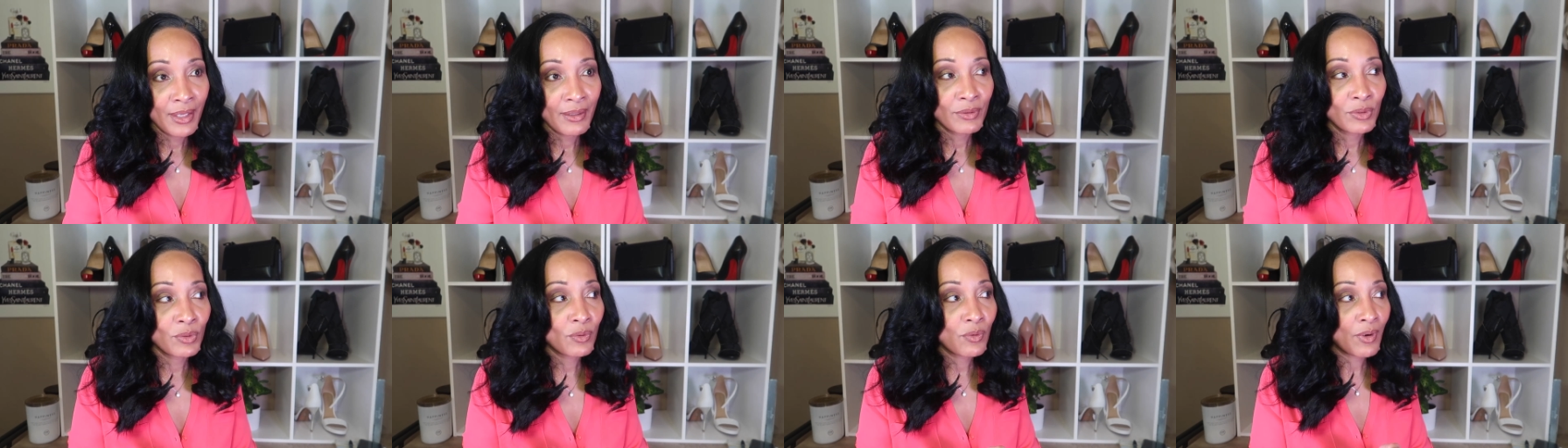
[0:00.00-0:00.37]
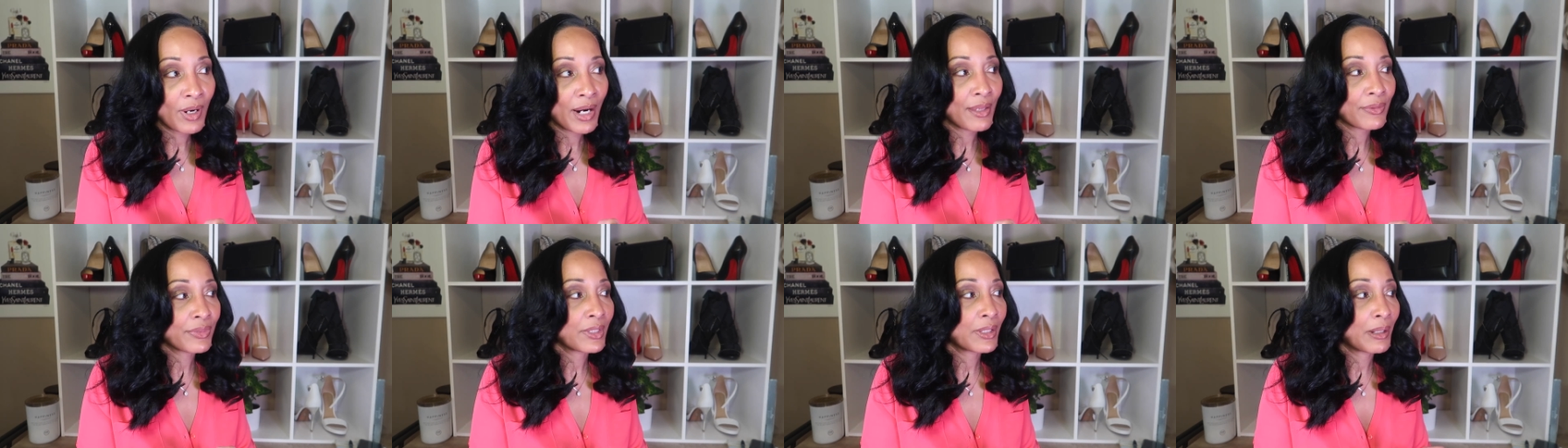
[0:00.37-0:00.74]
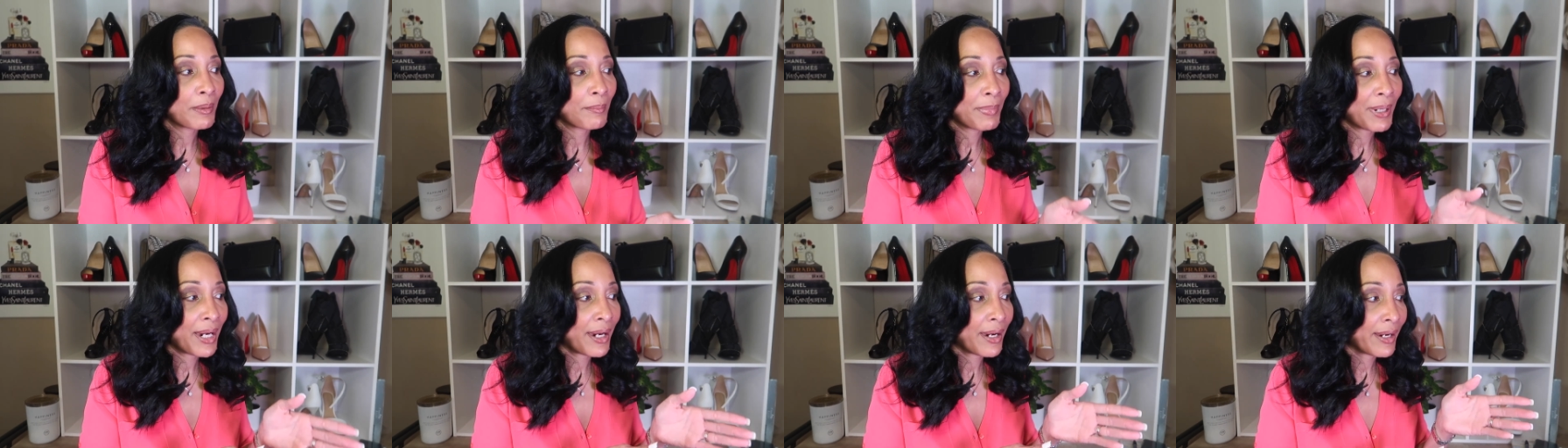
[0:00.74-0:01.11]
You go out there
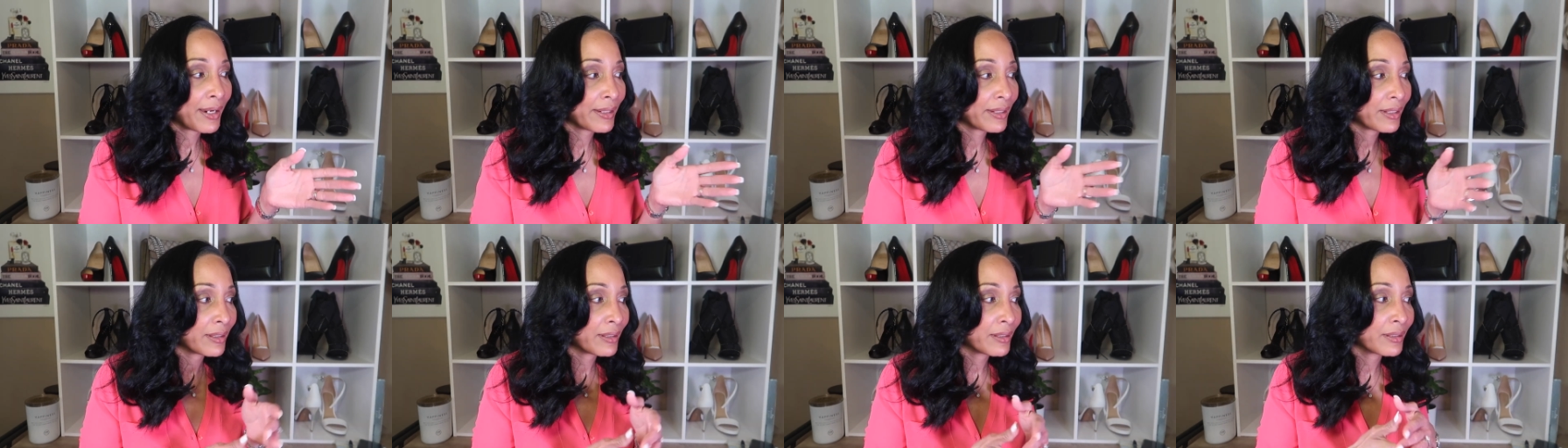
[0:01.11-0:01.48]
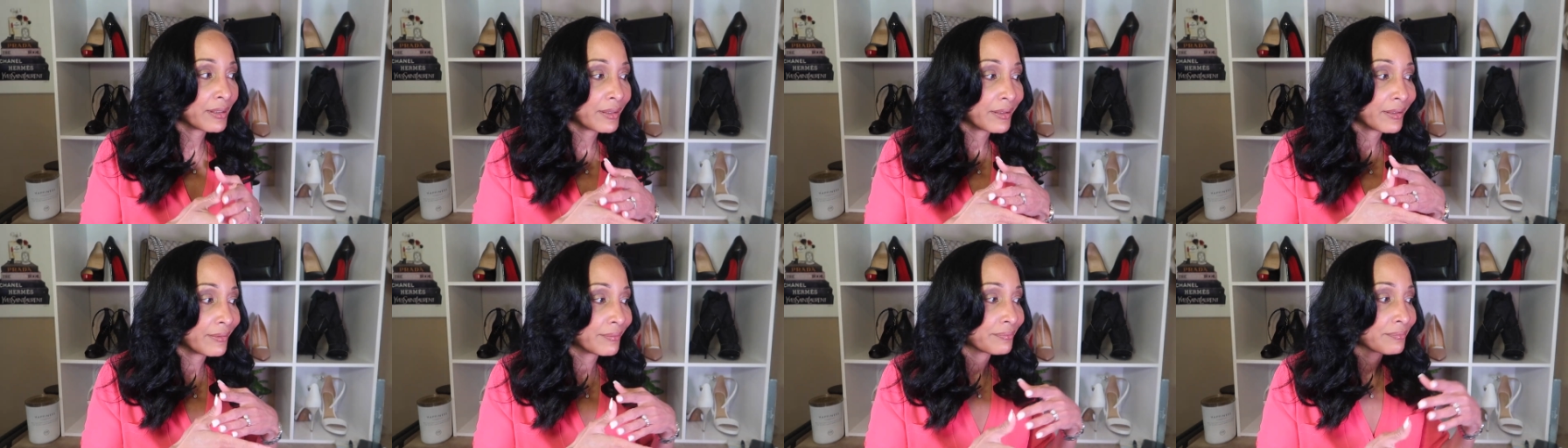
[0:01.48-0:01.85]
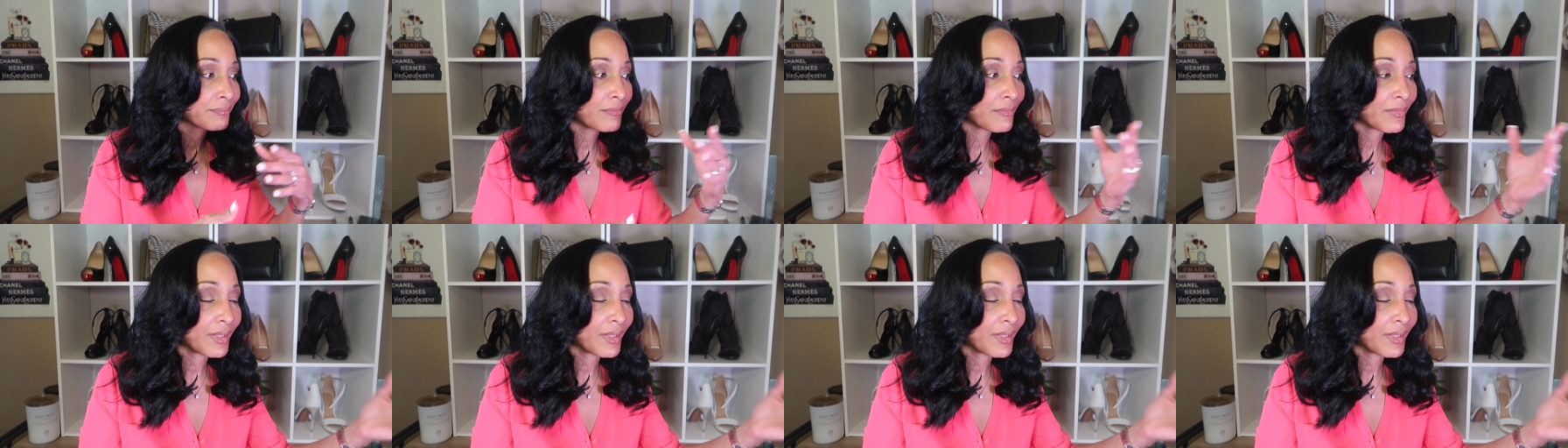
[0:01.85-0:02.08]
and buy a